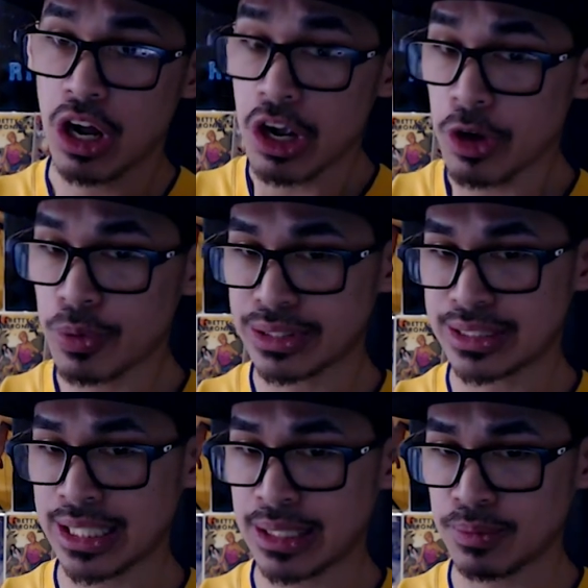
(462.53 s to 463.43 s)
who it
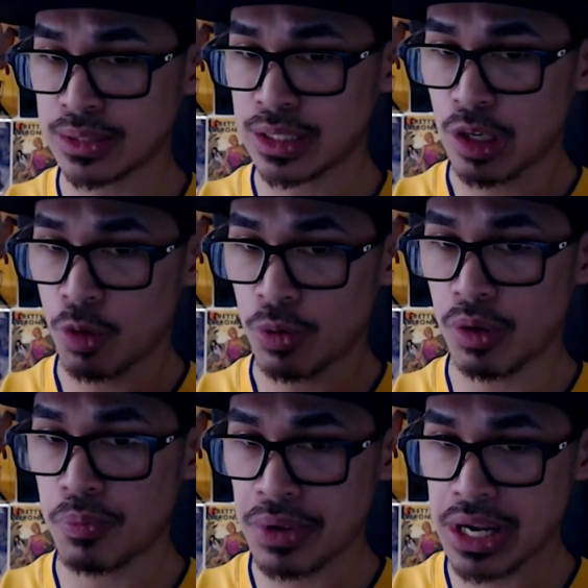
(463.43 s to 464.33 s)
seems
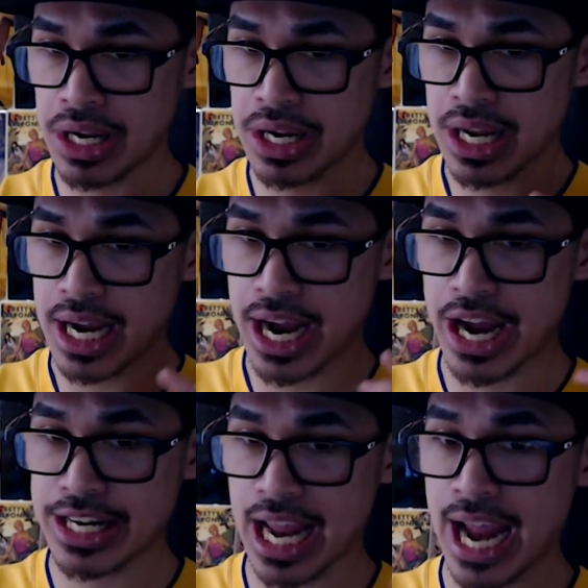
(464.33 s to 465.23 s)
will be
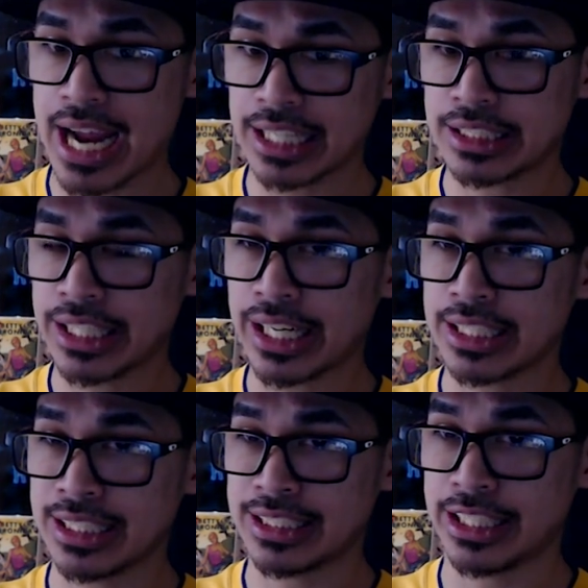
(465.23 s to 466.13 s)
an
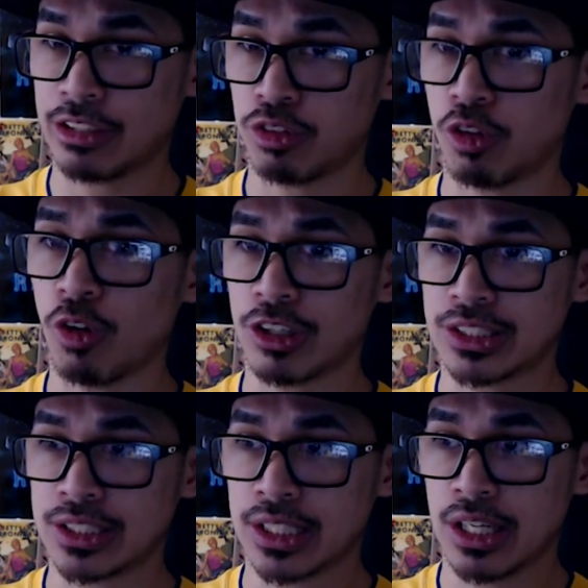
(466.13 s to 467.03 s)
antagonistic
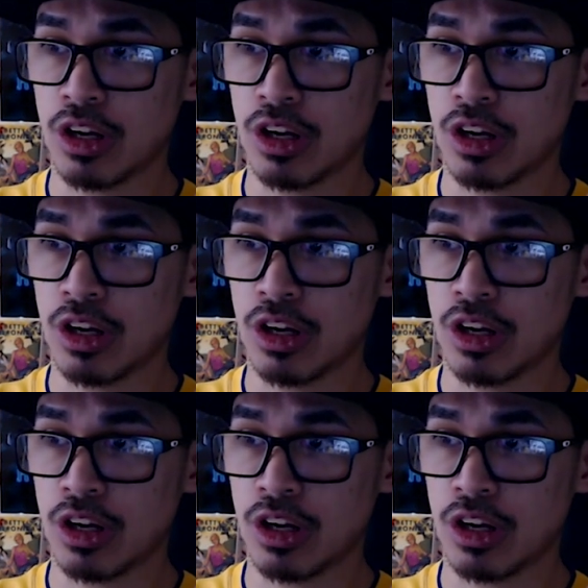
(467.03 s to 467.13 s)
force